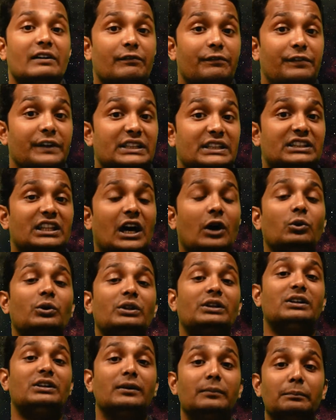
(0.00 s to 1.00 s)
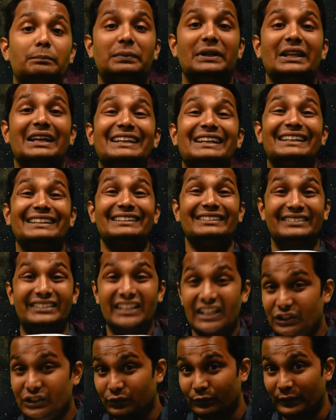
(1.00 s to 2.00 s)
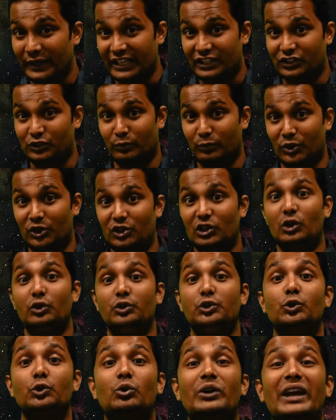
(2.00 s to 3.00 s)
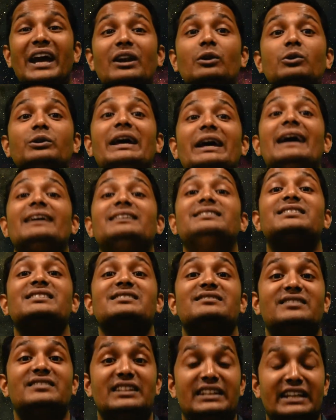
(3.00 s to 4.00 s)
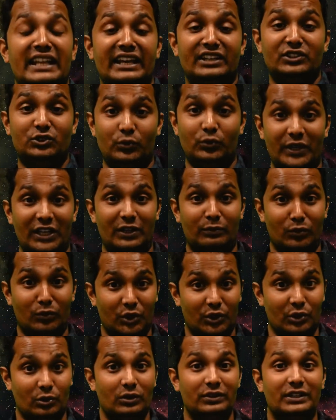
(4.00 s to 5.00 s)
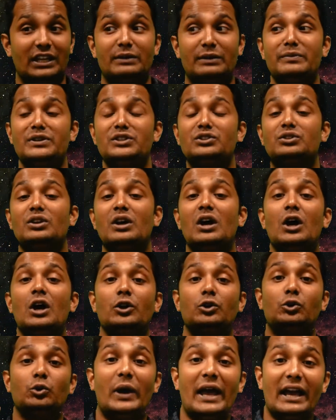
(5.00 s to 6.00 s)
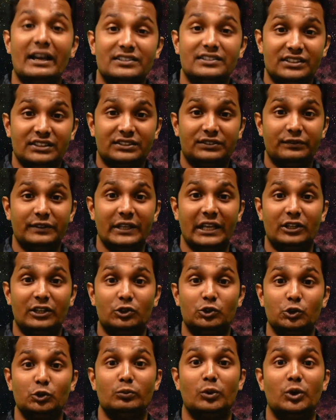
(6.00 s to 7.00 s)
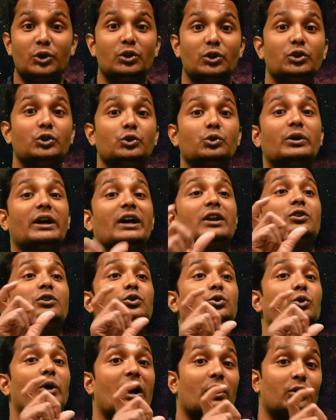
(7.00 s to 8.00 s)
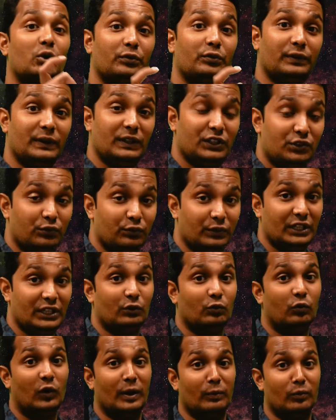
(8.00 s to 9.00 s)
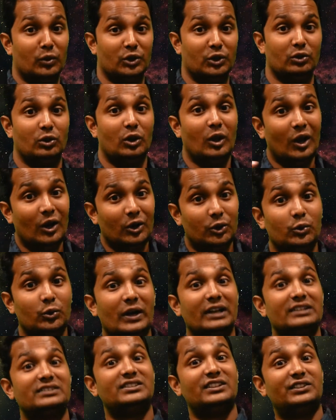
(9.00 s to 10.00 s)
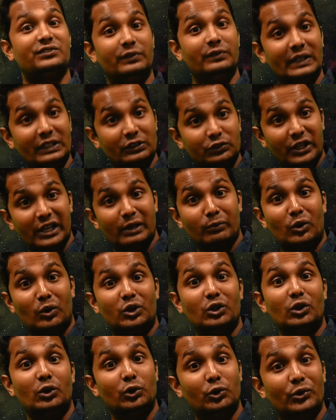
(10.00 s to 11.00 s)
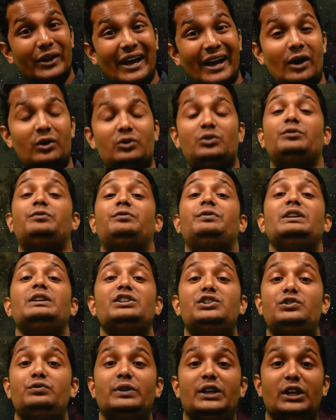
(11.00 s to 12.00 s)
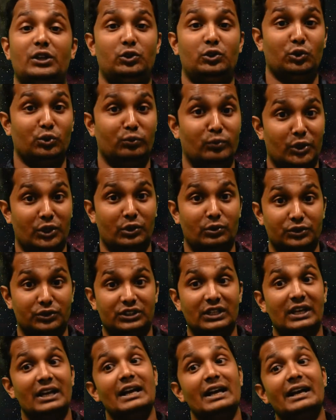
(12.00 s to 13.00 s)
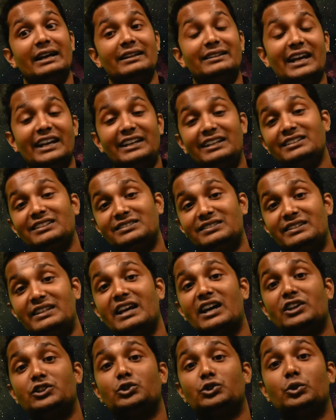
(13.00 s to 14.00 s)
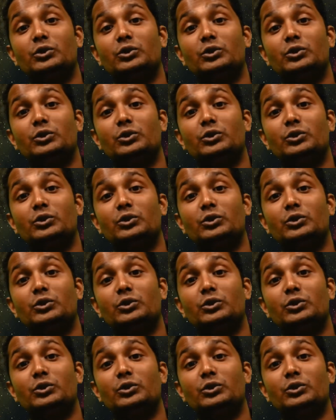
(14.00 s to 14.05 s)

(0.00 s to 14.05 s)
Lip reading: without completing this week's module, you cannot access the next week module. That means to access week 2 module, you have to finish week 1 module. To access week 3 module, you have to finish week 2 modules. That is there